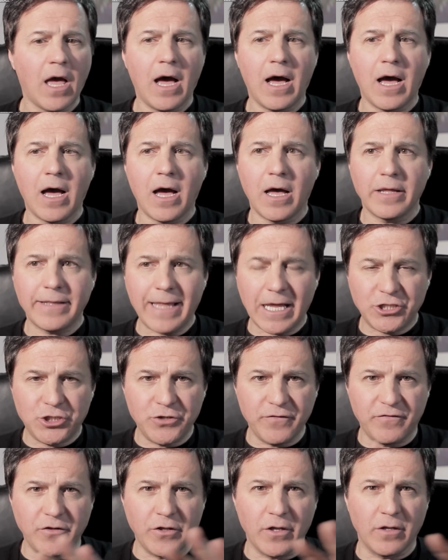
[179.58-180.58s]
uh,
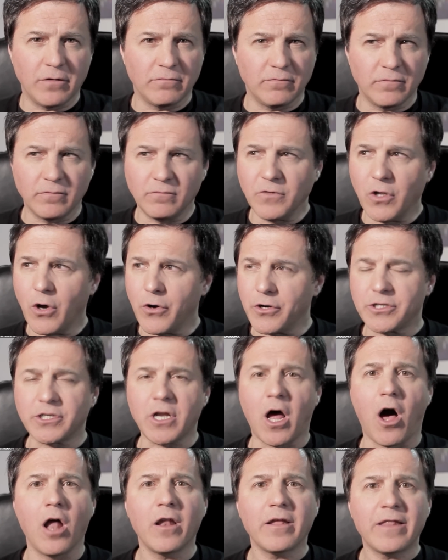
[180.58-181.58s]
that you've
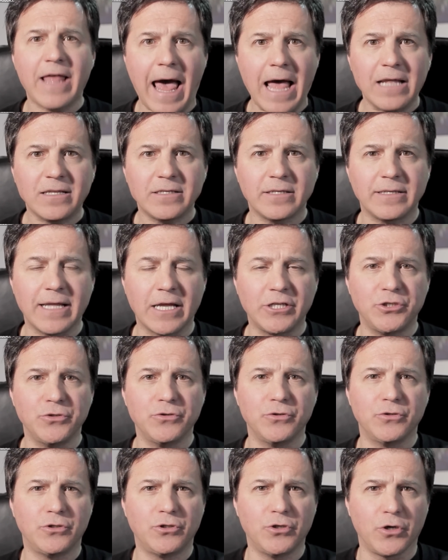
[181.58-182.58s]
noticed all of that, that
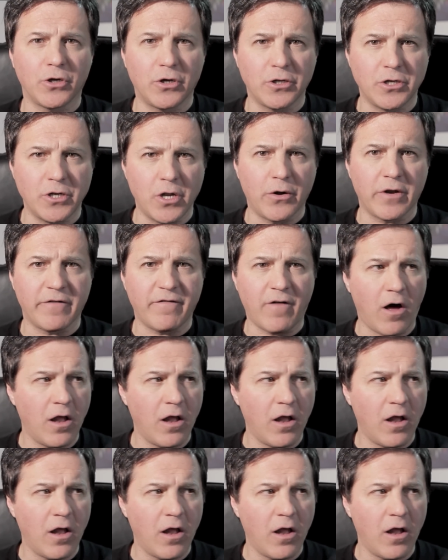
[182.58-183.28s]
you took good note of